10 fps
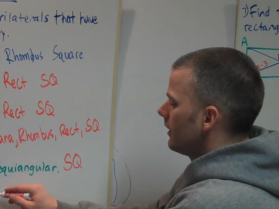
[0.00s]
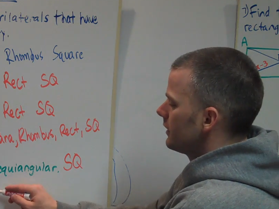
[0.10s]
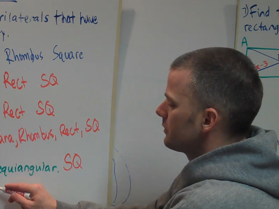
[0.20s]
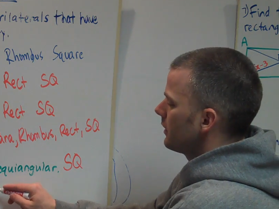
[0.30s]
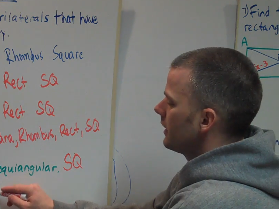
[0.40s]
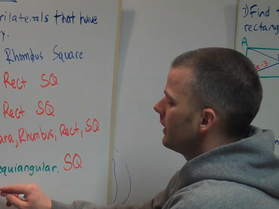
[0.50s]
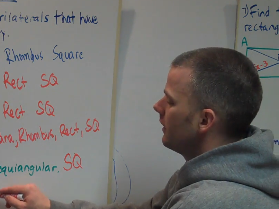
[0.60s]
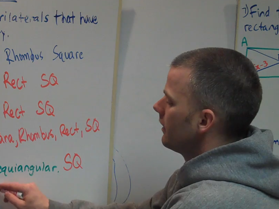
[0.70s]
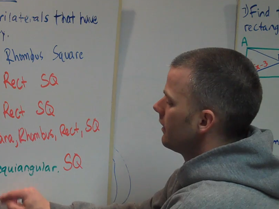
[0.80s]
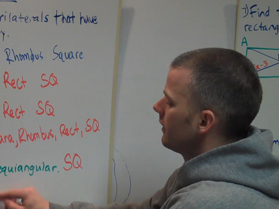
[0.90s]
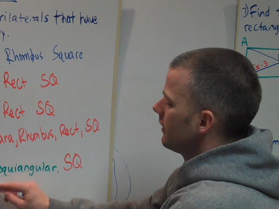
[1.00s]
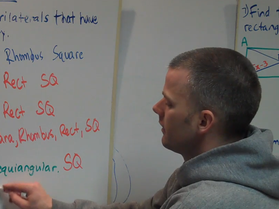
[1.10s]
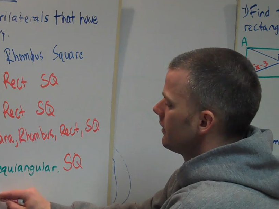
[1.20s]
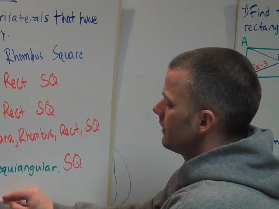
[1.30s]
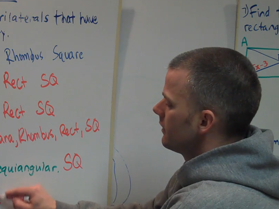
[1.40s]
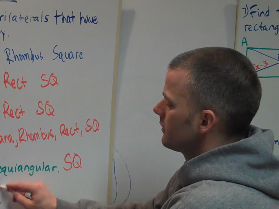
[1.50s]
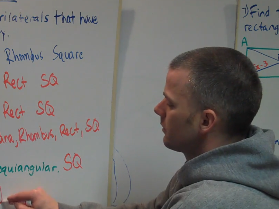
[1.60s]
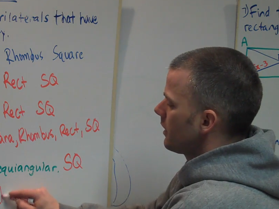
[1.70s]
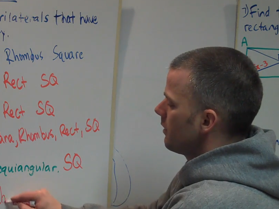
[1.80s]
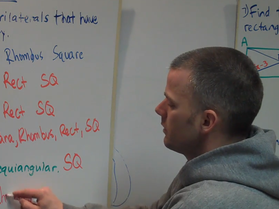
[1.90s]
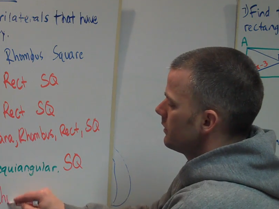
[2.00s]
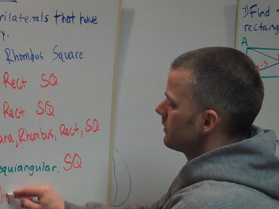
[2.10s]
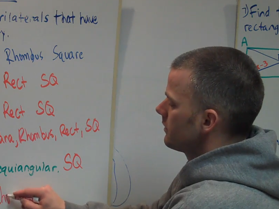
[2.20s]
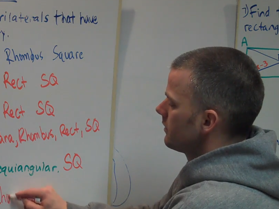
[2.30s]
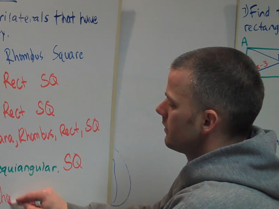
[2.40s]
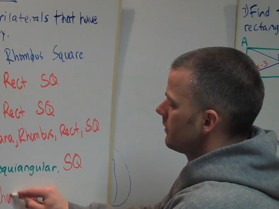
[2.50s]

That's right. It's the rhombus.